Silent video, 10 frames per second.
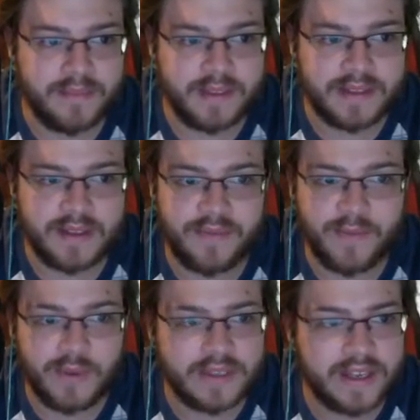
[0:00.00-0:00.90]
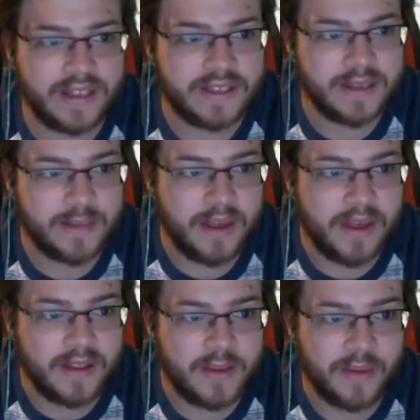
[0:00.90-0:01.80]

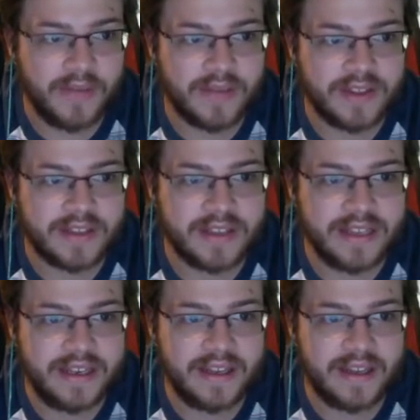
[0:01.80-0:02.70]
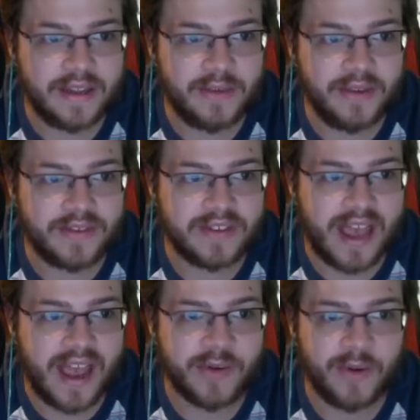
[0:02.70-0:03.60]
Then we have this lead, and then we have this
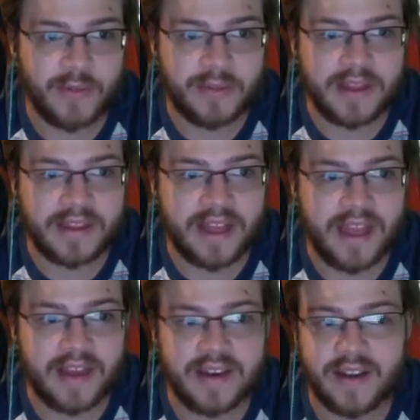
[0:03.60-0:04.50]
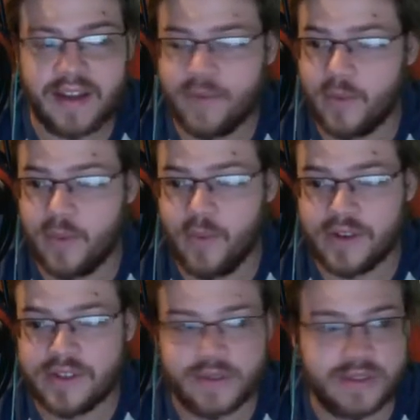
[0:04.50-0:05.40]
aggro play at the end if we want to.